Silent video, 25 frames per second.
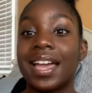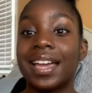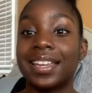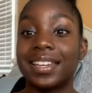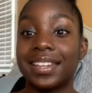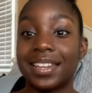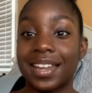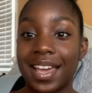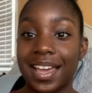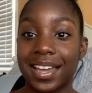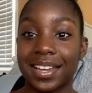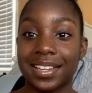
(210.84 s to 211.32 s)

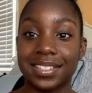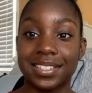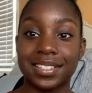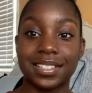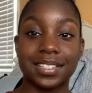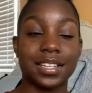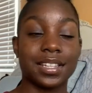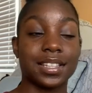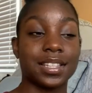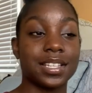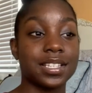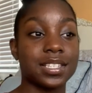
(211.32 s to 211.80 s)

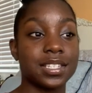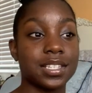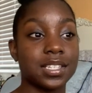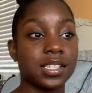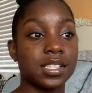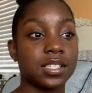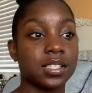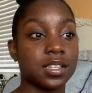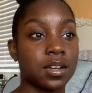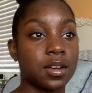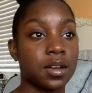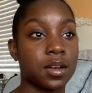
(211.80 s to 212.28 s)
Next, this
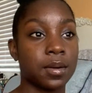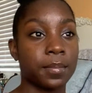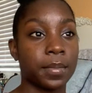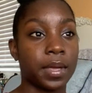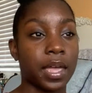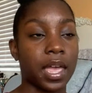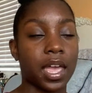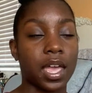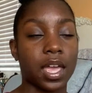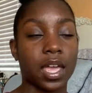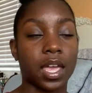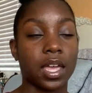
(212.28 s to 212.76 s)
is
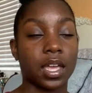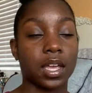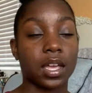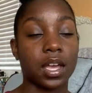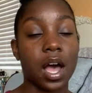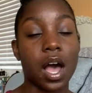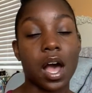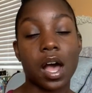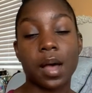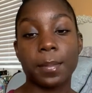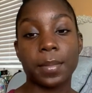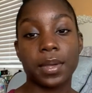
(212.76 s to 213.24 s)
a
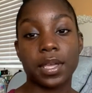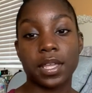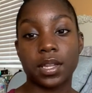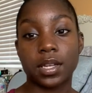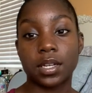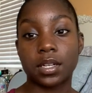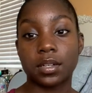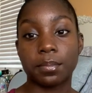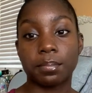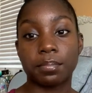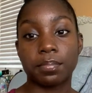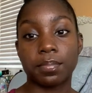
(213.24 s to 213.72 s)

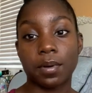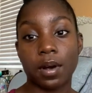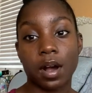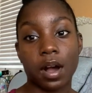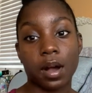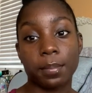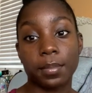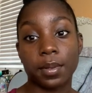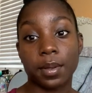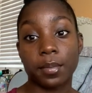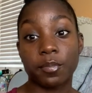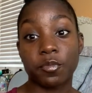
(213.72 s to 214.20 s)
common
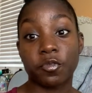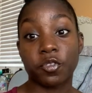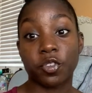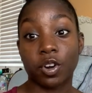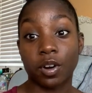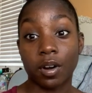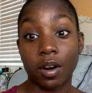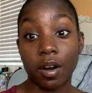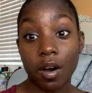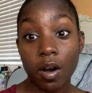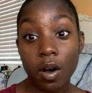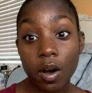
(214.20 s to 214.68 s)
problem
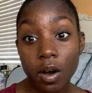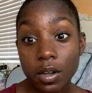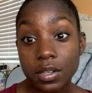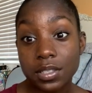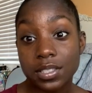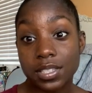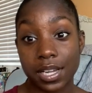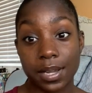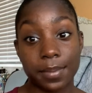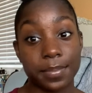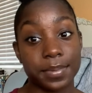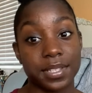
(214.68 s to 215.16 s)
for all
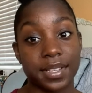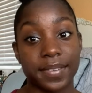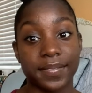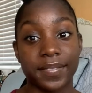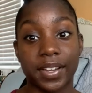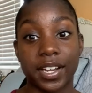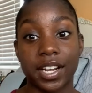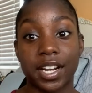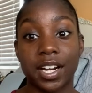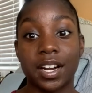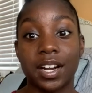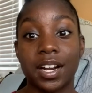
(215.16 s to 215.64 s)
types of
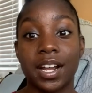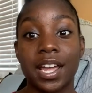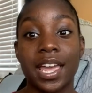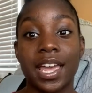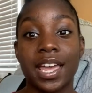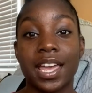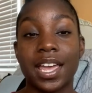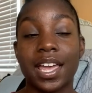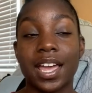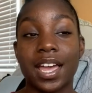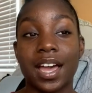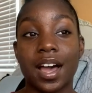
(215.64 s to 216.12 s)
hair.
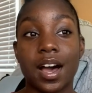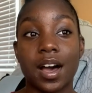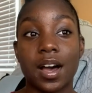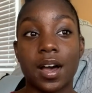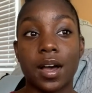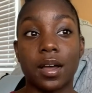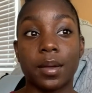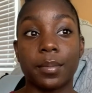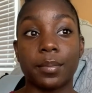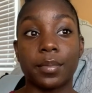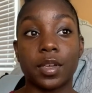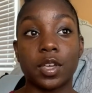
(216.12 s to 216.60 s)

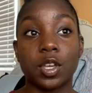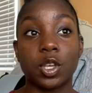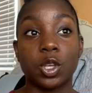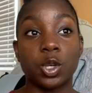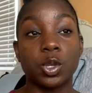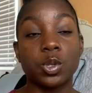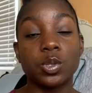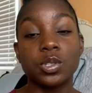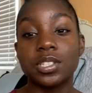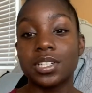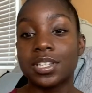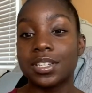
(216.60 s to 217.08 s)

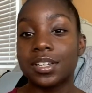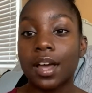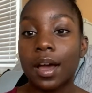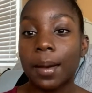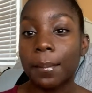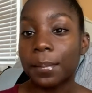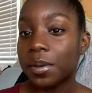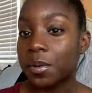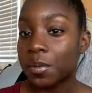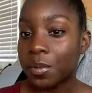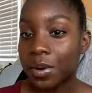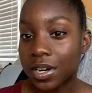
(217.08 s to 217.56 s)
You should
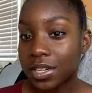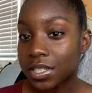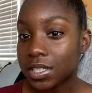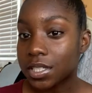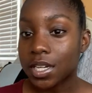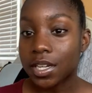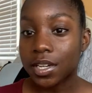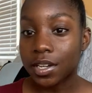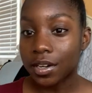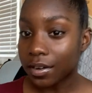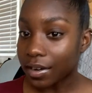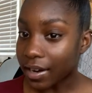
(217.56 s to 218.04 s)
not be
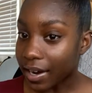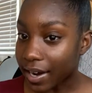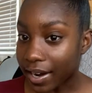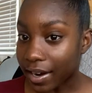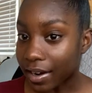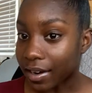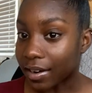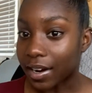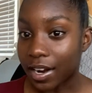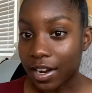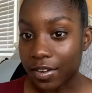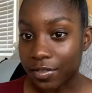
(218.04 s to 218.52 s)
washing your
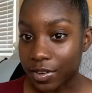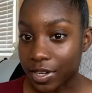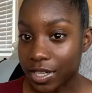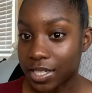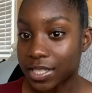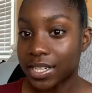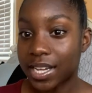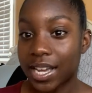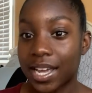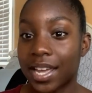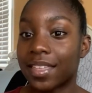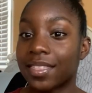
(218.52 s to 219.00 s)
hair every
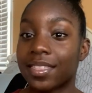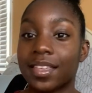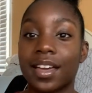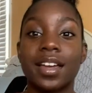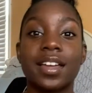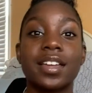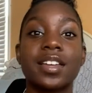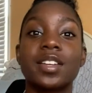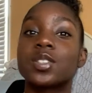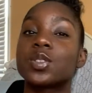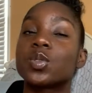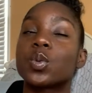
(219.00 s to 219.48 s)
day.
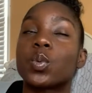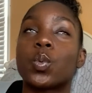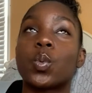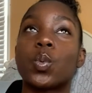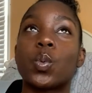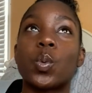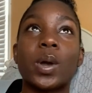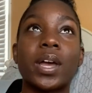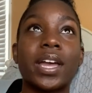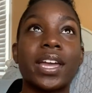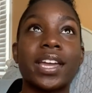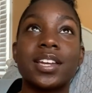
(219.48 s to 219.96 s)
That is
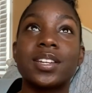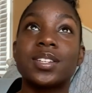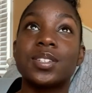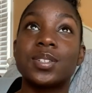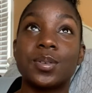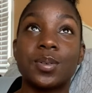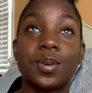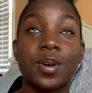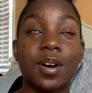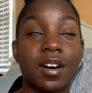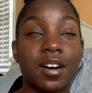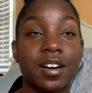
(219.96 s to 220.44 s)
way
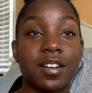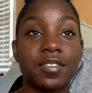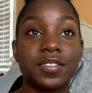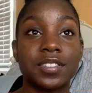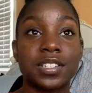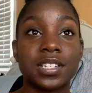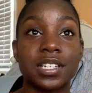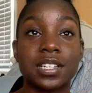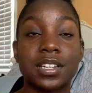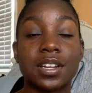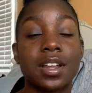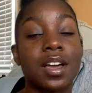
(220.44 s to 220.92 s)
too
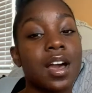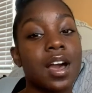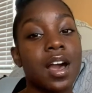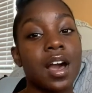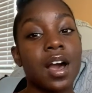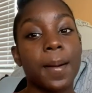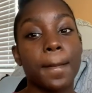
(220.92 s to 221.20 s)
often.